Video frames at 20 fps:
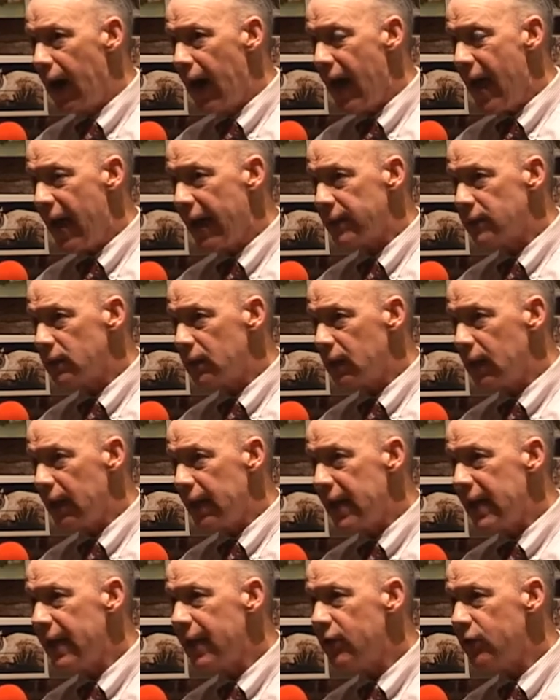And
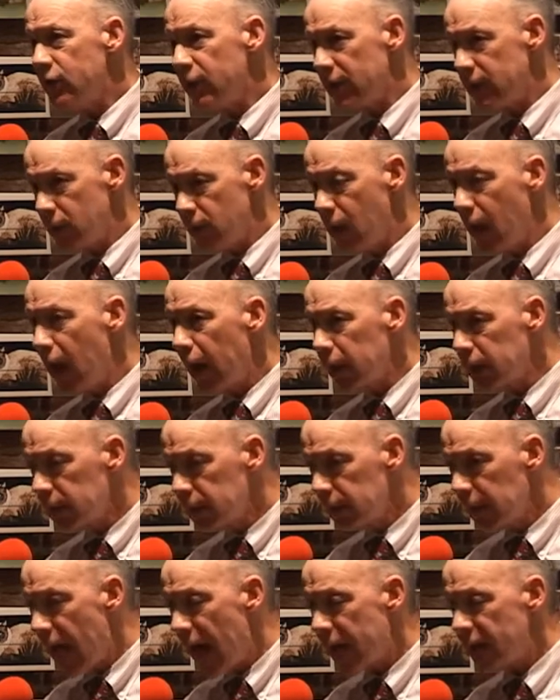he did a
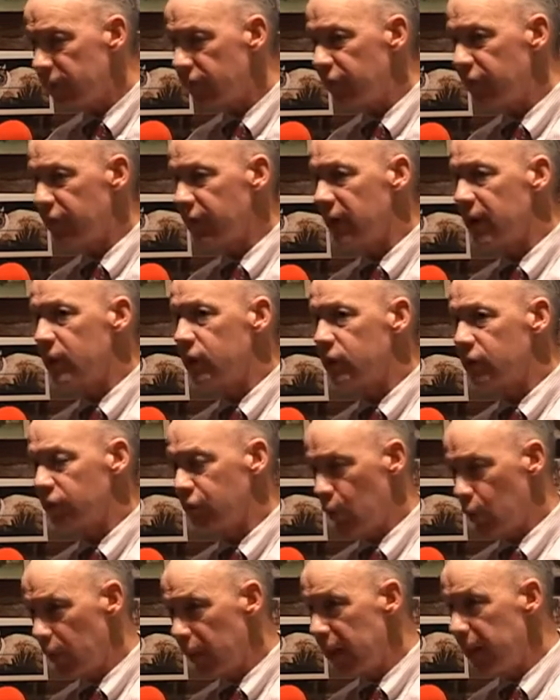lot of things
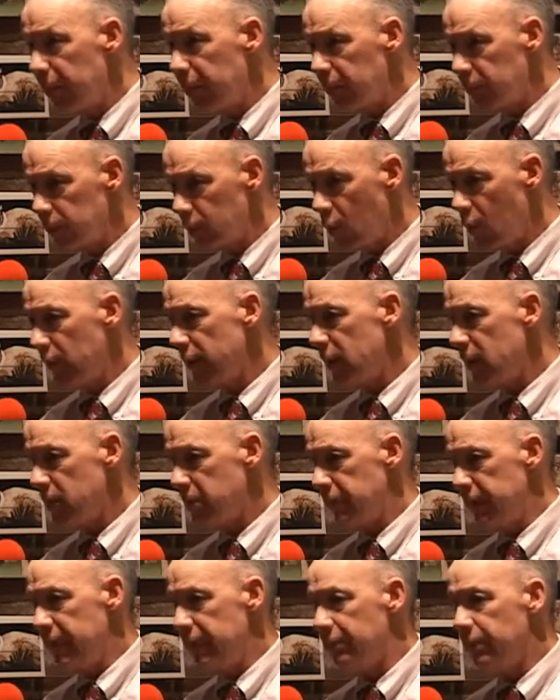for employing
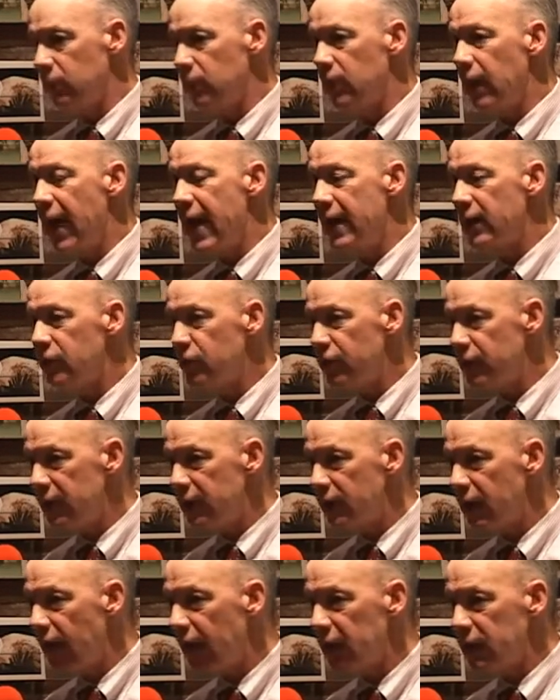people and
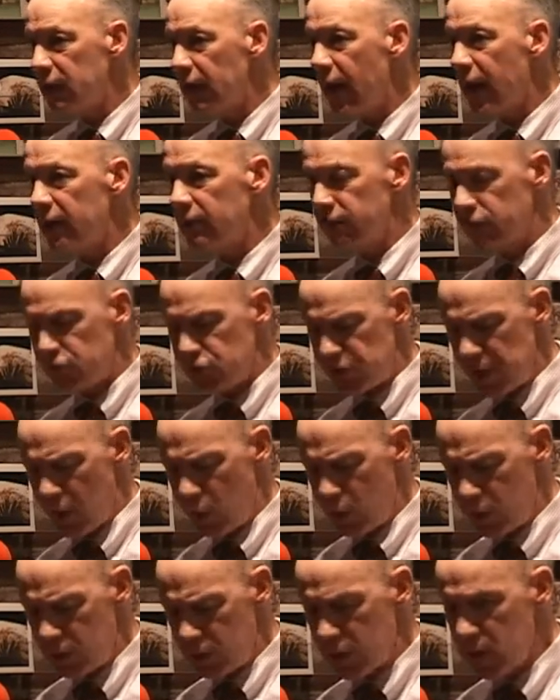did a lot of
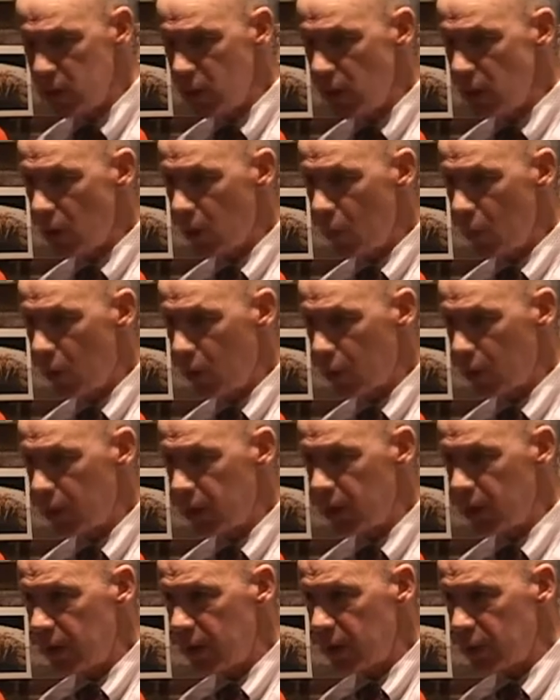charity
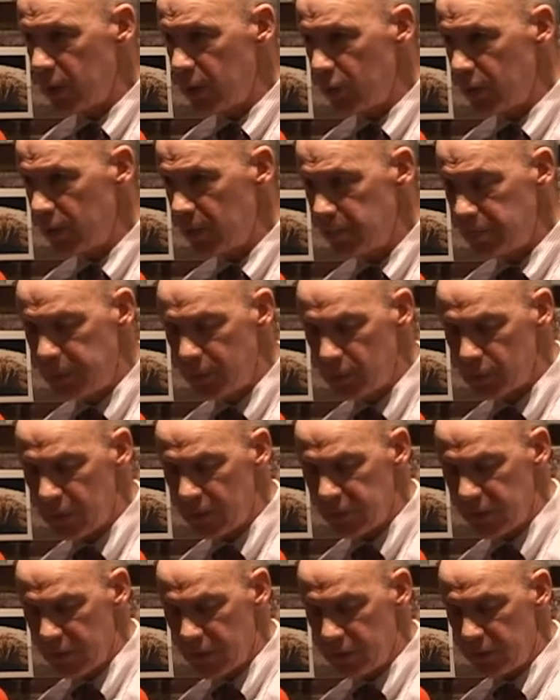work, including
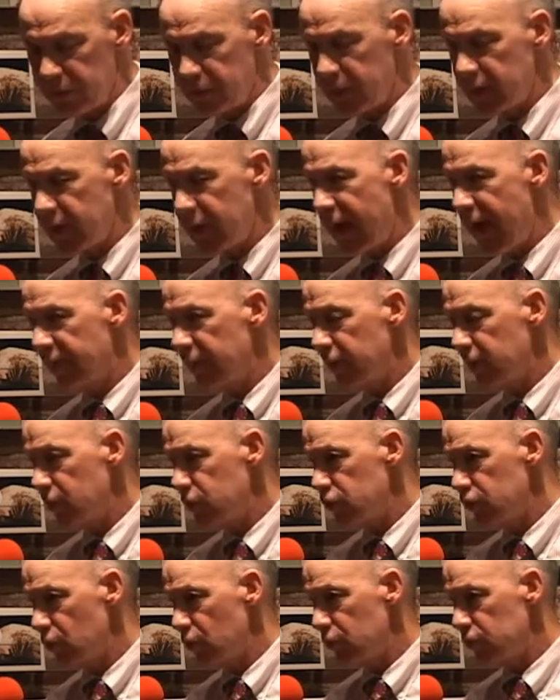building the Catholic
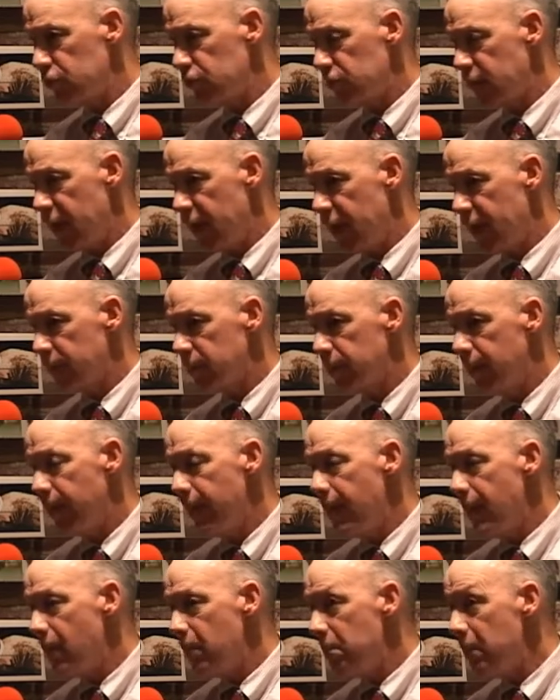Church and
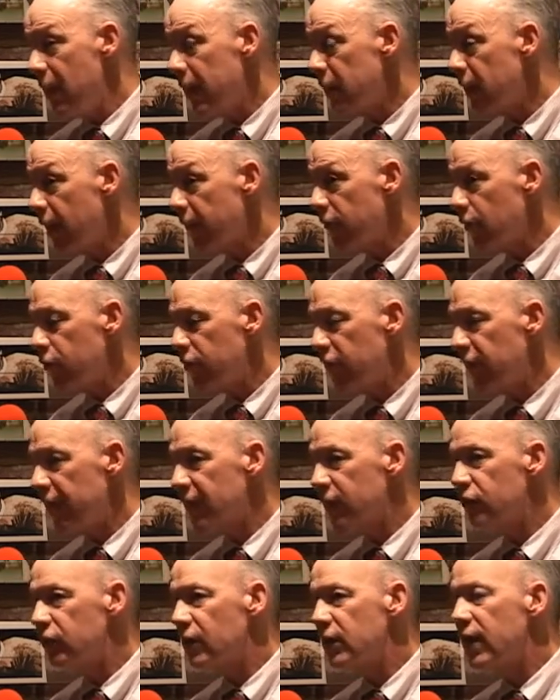many other
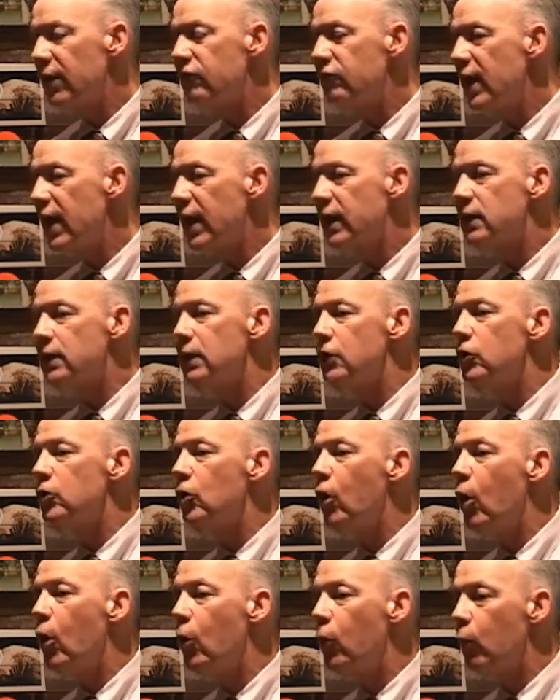things. The left hand didn't
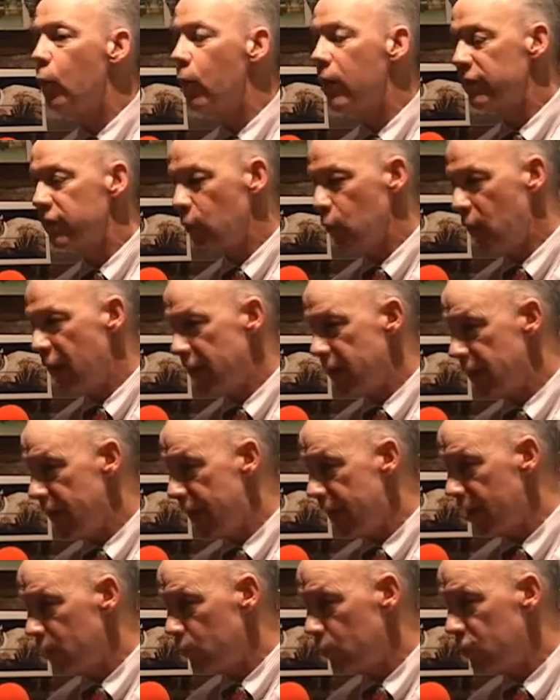know what the right
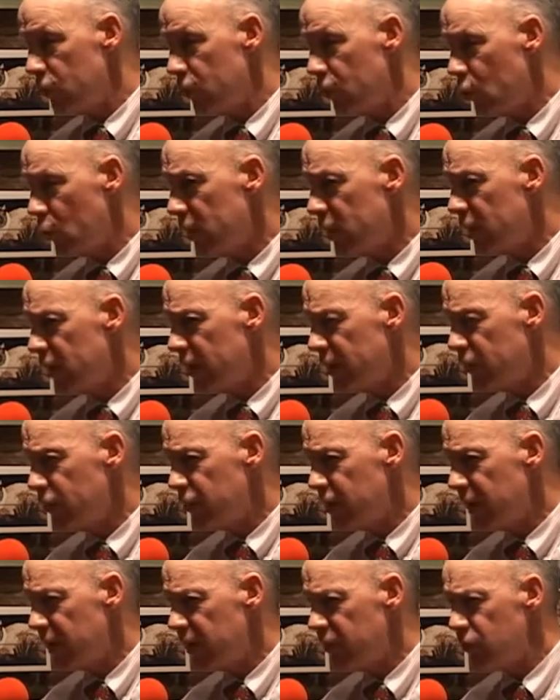hand was doing in his
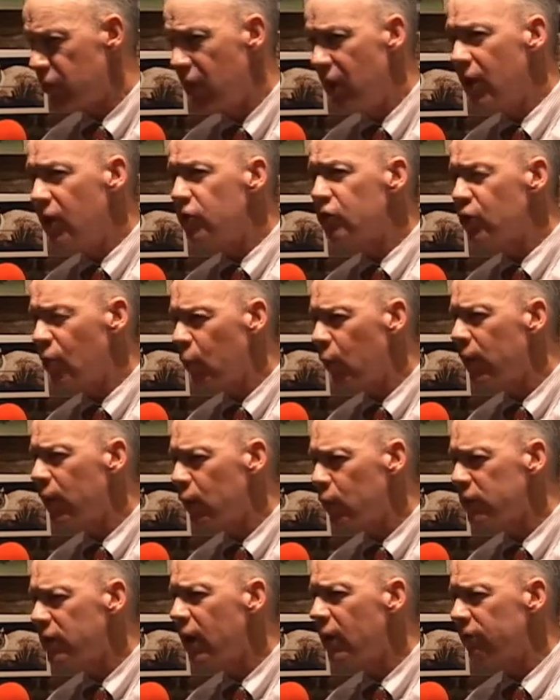case, so
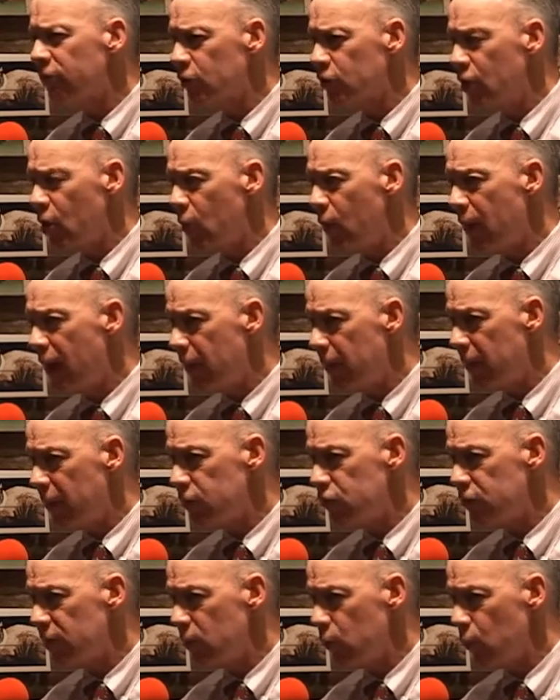we'll never know how
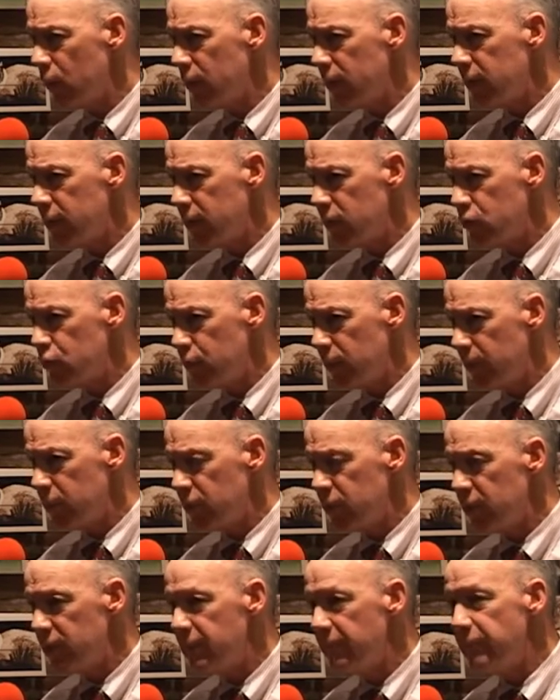much he really
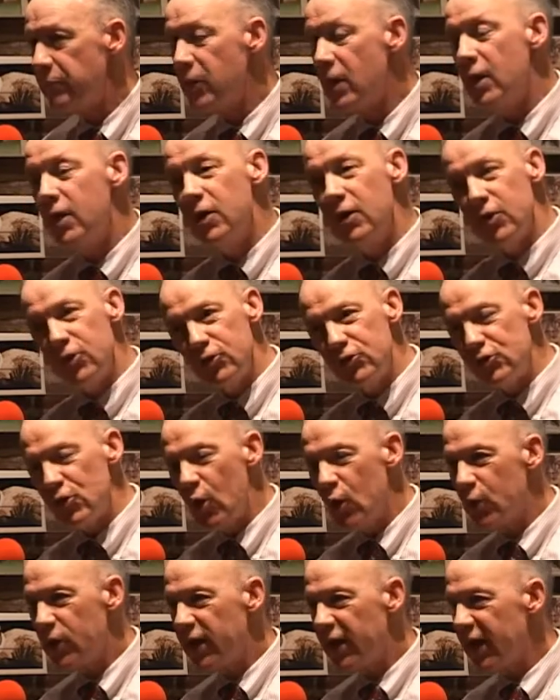contributed.
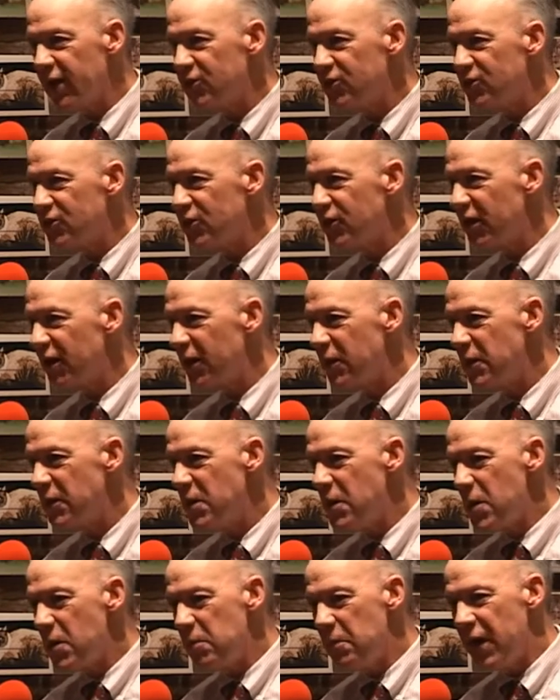Joe Guest
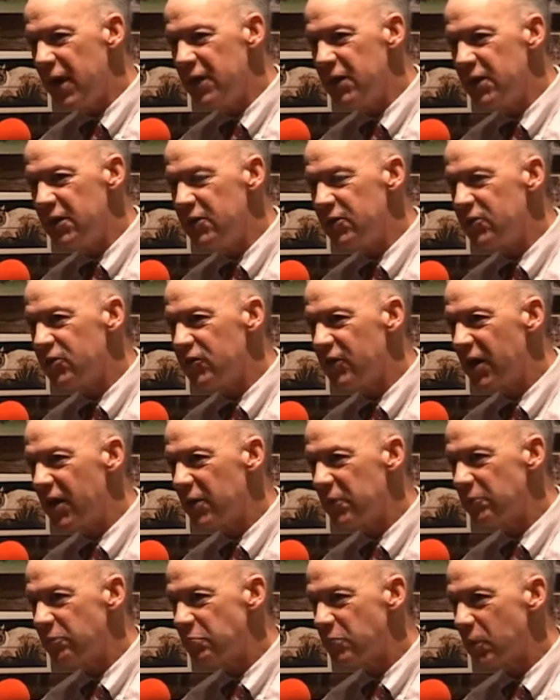made his
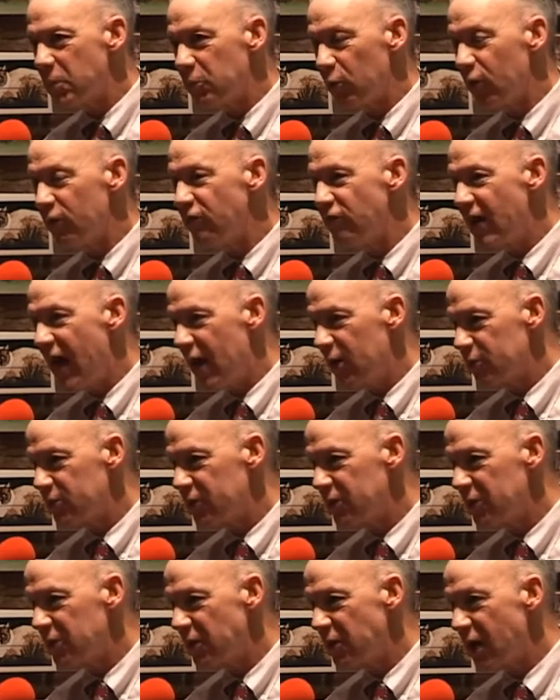
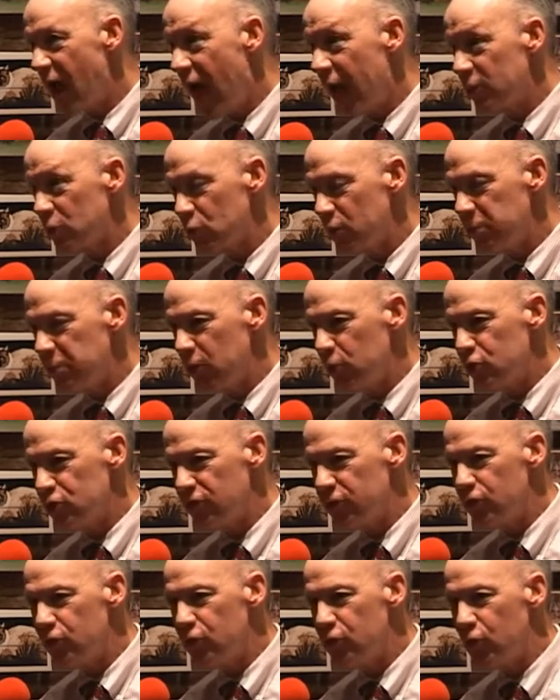profound
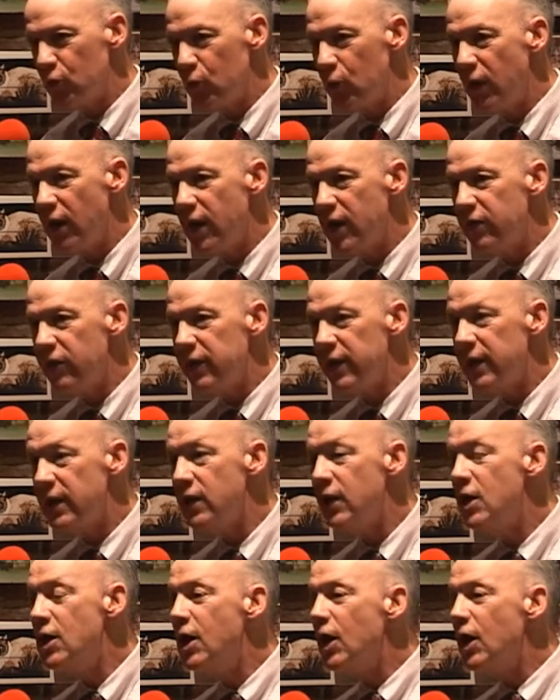contribution to the